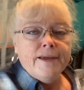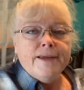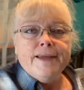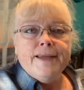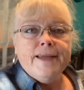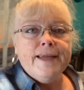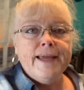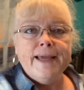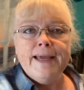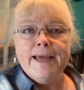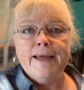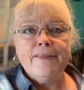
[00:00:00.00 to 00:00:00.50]

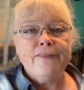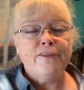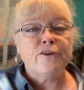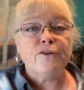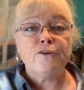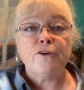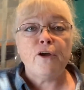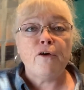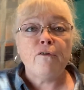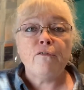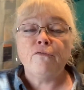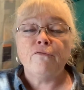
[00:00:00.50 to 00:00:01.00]
Yeah, they're
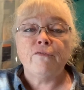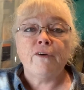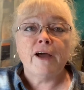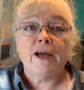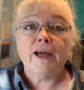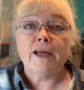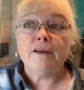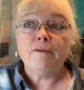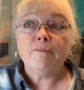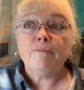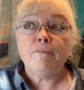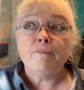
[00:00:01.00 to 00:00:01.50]
no
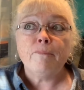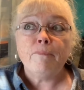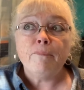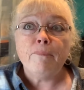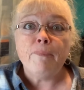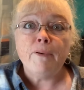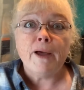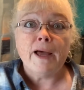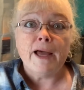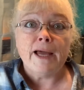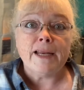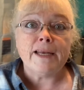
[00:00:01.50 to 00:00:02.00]
fun,
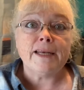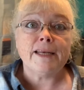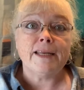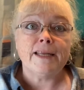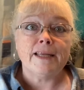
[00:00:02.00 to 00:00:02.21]
but